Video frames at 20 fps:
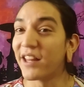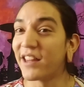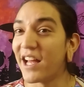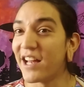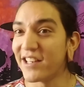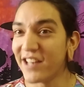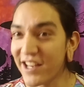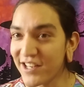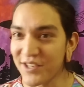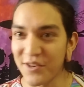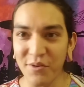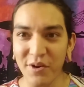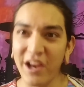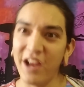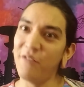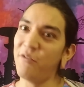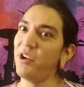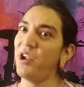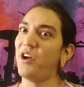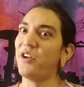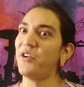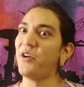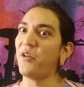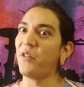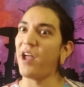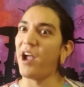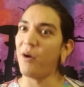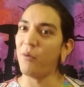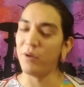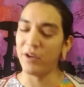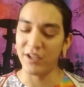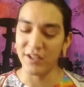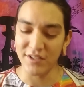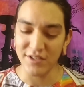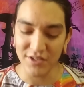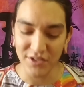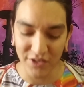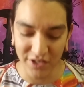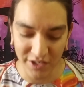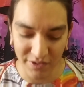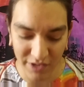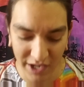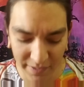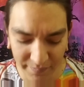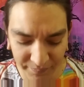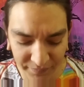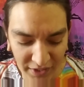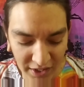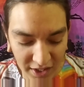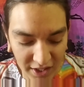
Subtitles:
at that desert rave. We all know that wicked story, right?